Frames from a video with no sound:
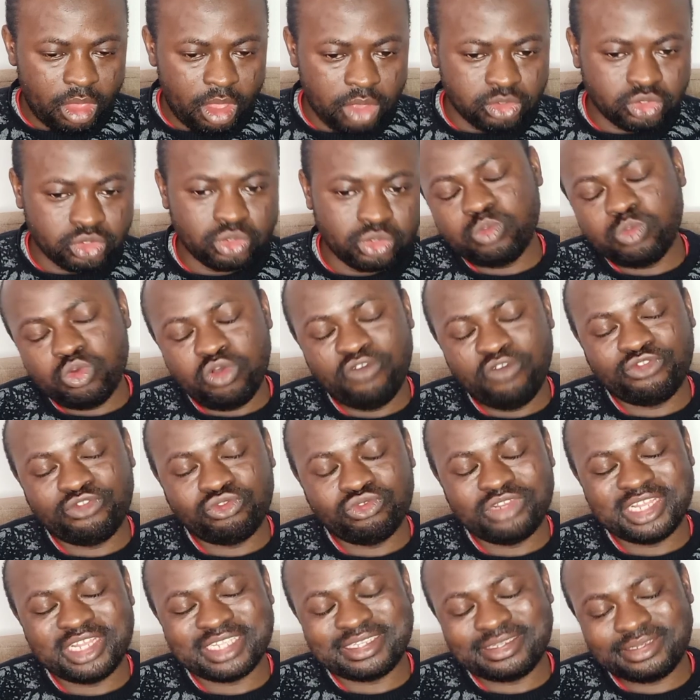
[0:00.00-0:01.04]
Also move
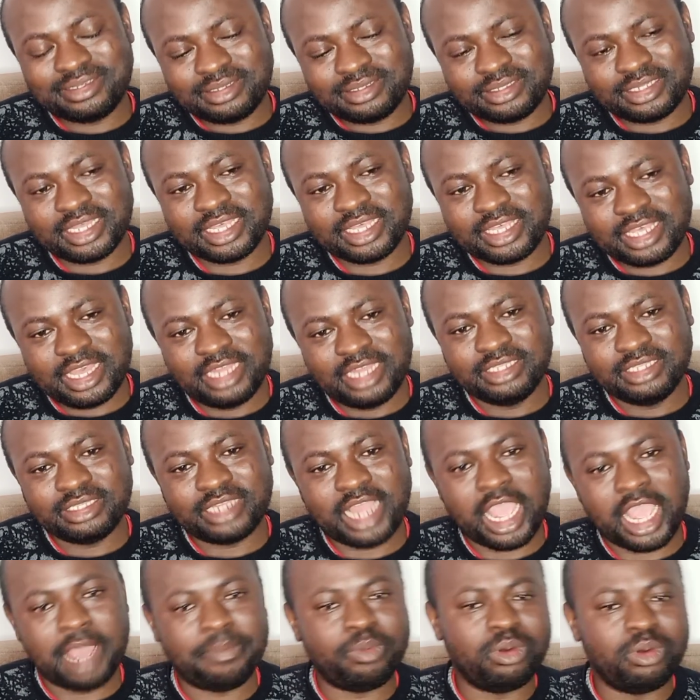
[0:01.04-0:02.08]
to the second
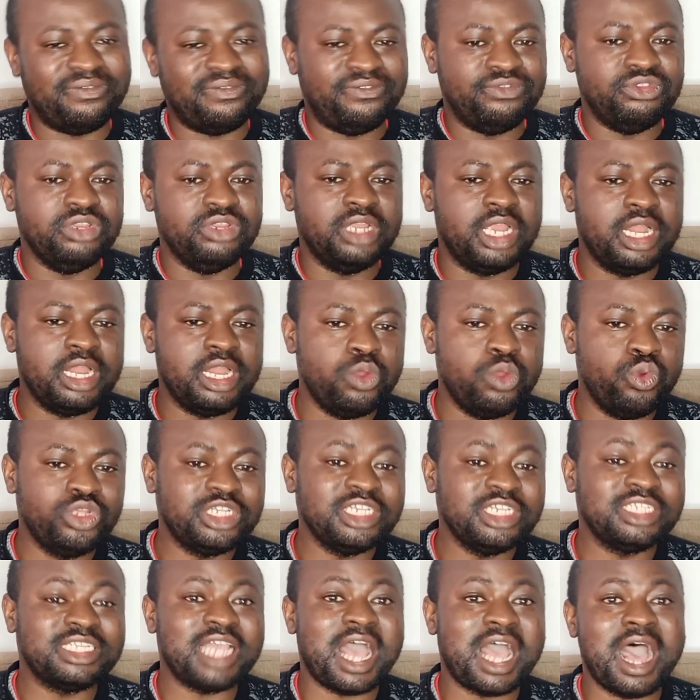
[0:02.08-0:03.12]
type of degree,
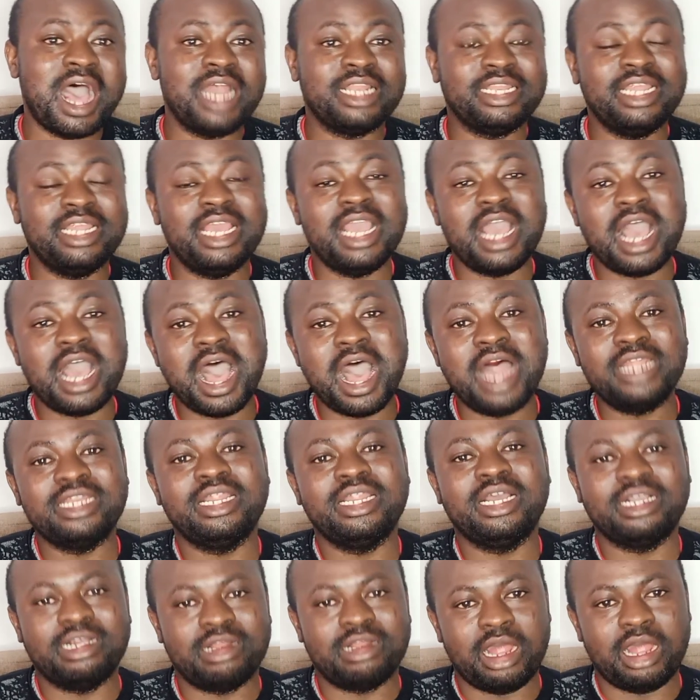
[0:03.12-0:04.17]
which is the
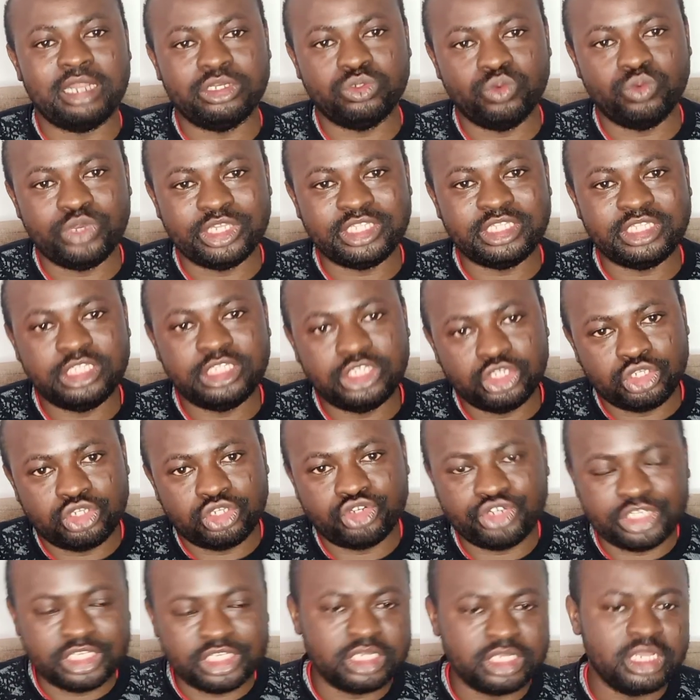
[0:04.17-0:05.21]
undergraduate
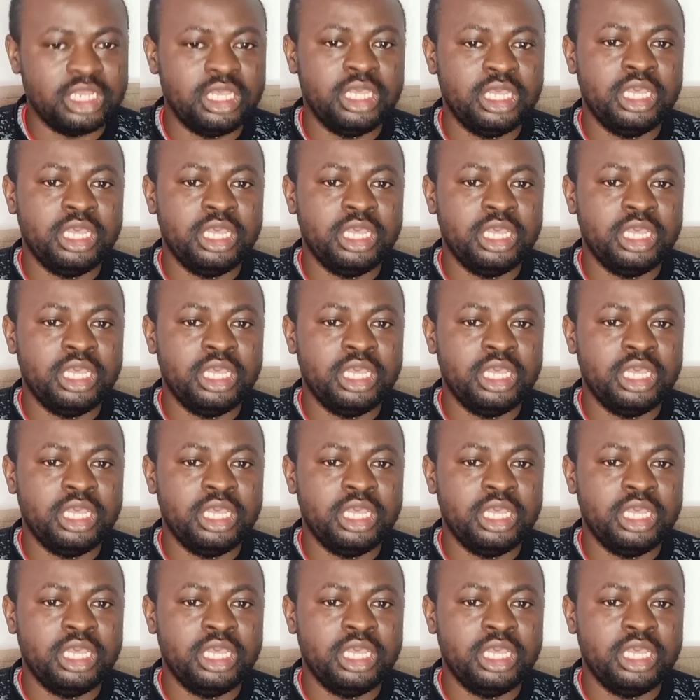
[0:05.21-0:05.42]
degree.